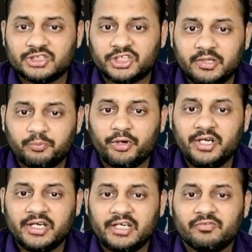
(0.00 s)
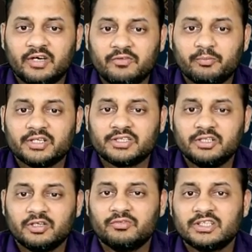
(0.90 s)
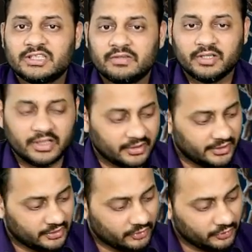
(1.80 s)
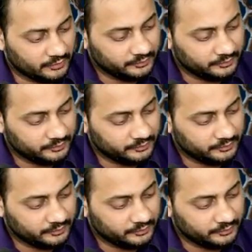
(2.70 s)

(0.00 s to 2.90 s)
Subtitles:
10.85% of the 700 crore.